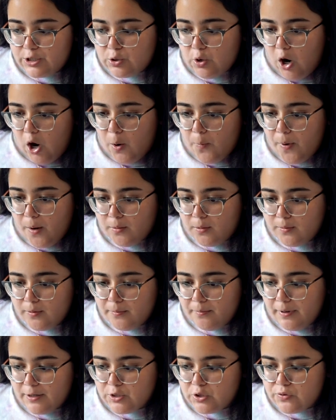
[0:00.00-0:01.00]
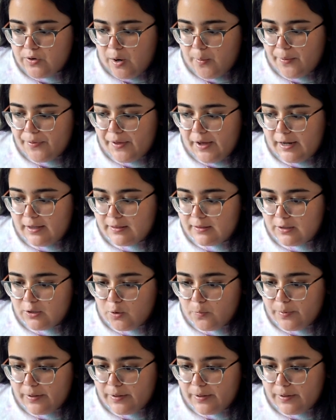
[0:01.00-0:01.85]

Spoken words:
So I'll probably mess around with that a little